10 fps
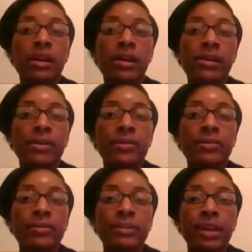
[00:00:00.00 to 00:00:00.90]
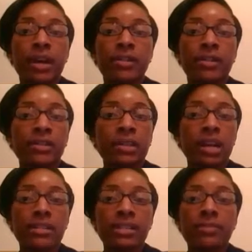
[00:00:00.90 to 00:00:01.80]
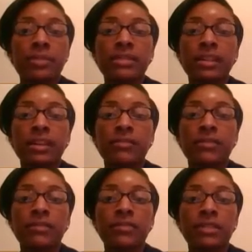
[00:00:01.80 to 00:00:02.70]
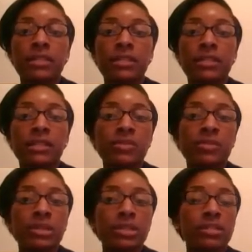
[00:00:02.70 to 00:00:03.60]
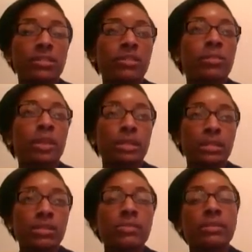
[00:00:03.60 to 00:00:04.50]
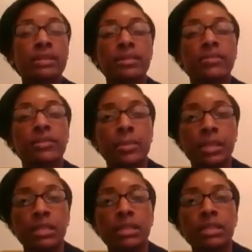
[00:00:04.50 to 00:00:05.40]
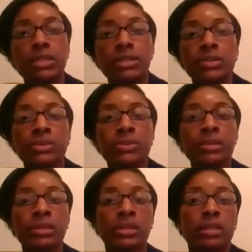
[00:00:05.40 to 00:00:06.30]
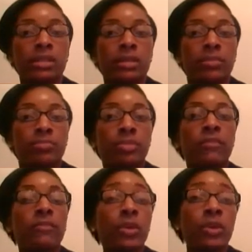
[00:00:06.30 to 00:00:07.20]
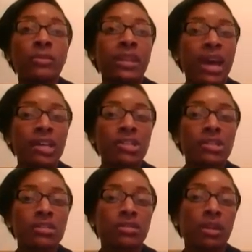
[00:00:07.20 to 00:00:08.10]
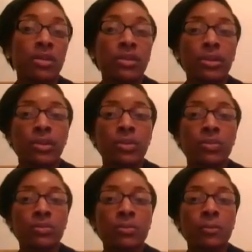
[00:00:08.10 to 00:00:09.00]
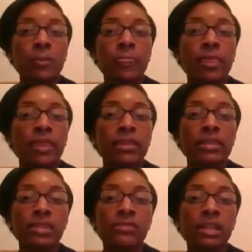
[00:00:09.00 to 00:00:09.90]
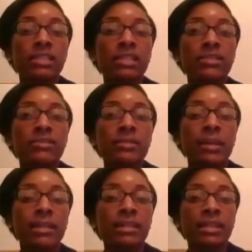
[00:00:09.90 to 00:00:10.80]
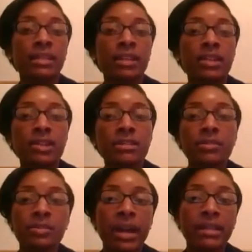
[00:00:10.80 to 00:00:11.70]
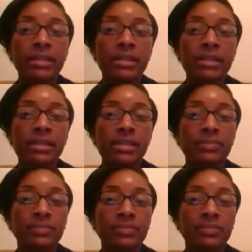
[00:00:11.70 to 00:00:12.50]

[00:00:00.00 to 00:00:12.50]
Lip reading: The other concept is self-efficacy, which is a person's perceived ability to perform an action on their own. This is relative to my study in nursing practice